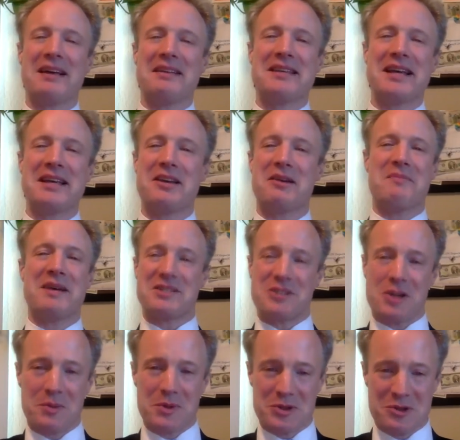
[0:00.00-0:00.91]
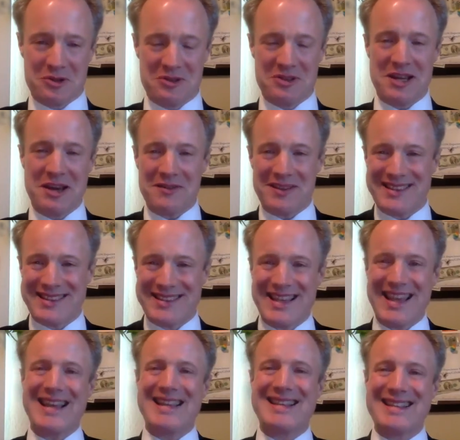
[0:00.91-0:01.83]
Then you missed the opportunity. You have a
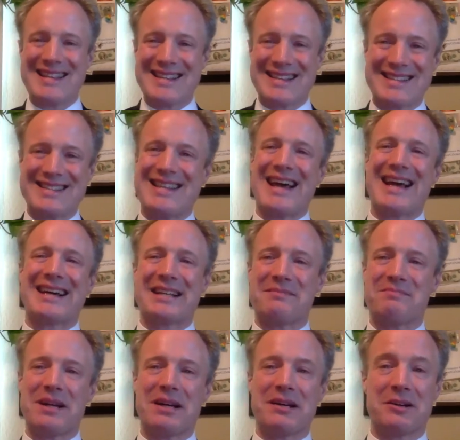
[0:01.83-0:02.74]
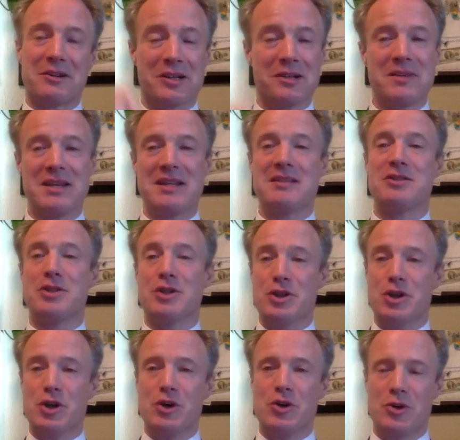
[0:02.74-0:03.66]
10 second miracle. That means
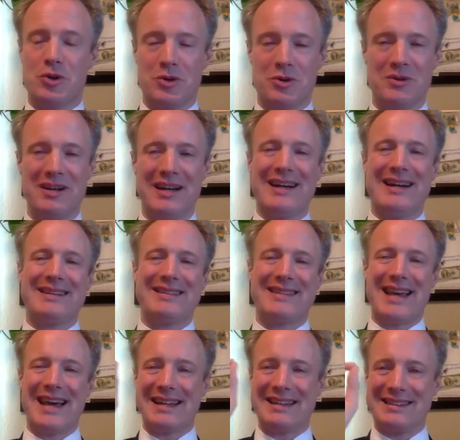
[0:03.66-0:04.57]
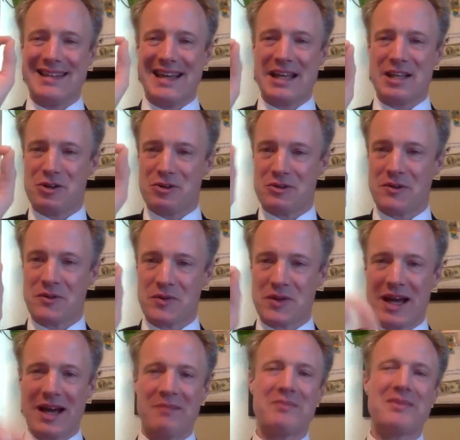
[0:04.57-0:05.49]
you take a dead unit of
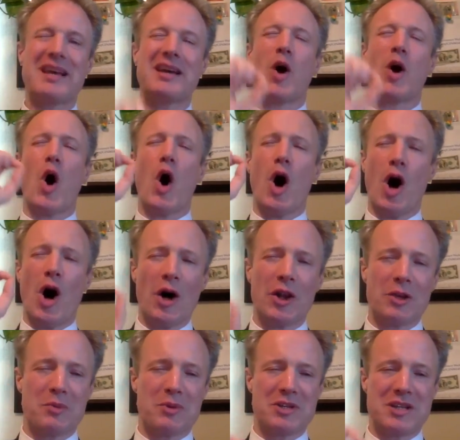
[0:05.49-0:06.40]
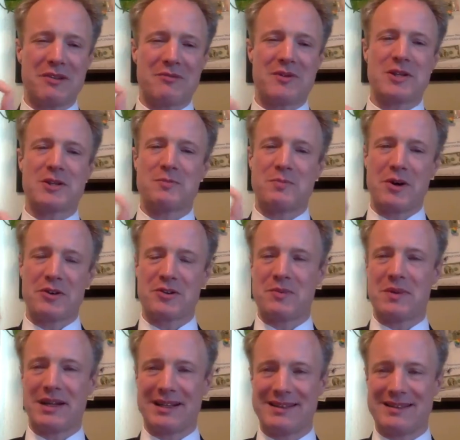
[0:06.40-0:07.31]
time, take 100%
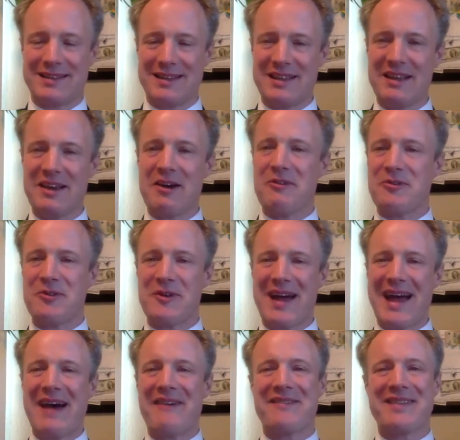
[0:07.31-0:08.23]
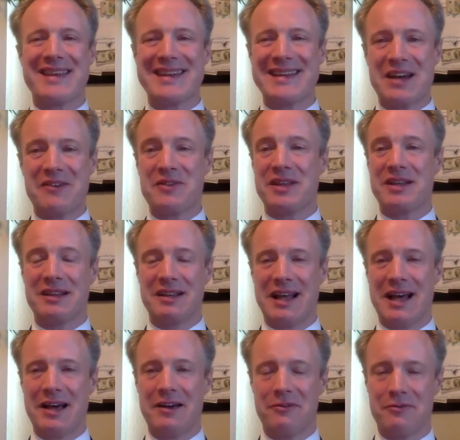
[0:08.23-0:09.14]
responsibility for everything and everything in your
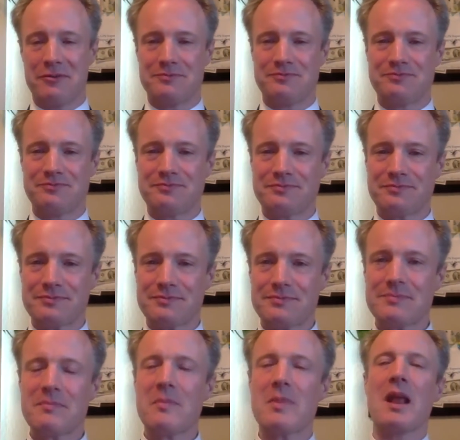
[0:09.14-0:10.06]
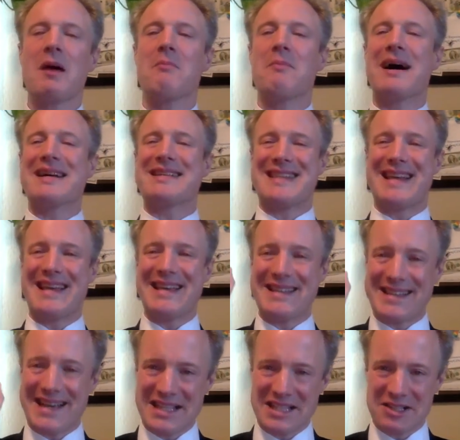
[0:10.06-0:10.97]
life by
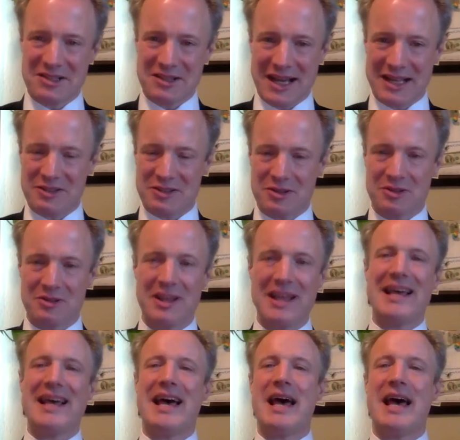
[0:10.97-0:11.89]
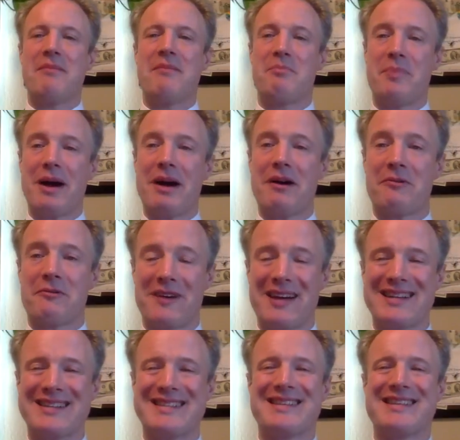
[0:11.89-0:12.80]
saying cancel and
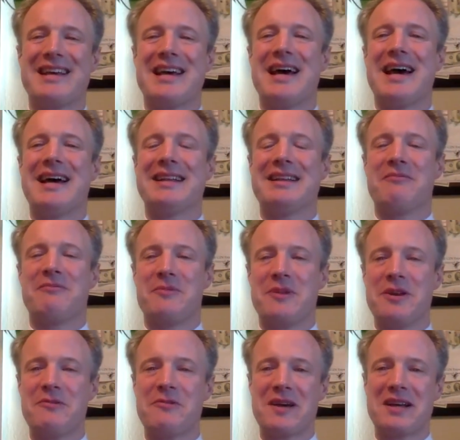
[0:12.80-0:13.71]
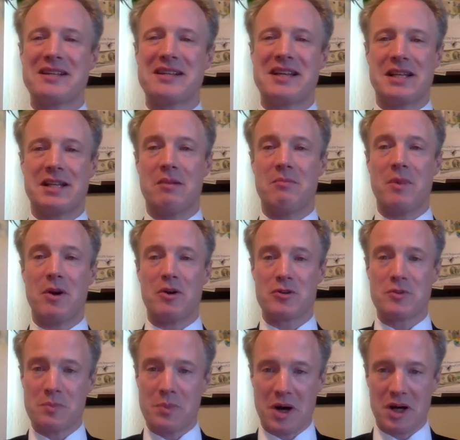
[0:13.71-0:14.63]
paraphrase and then rephrase in the
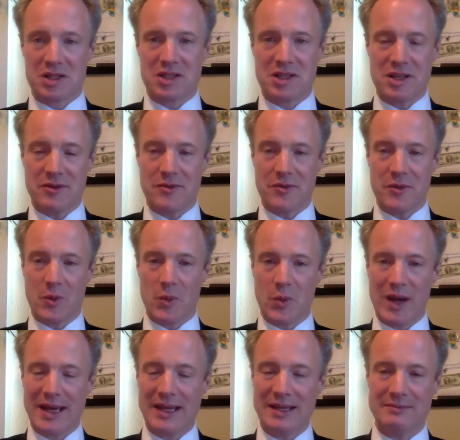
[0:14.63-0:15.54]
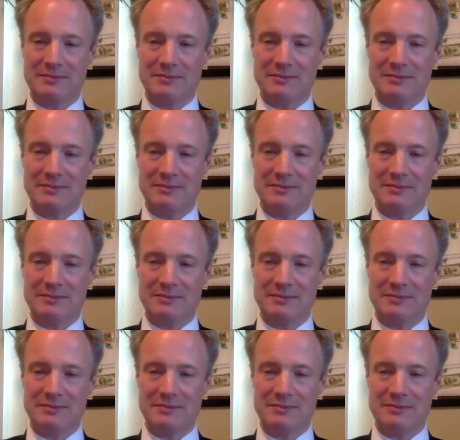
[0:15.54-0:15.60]
most positive way.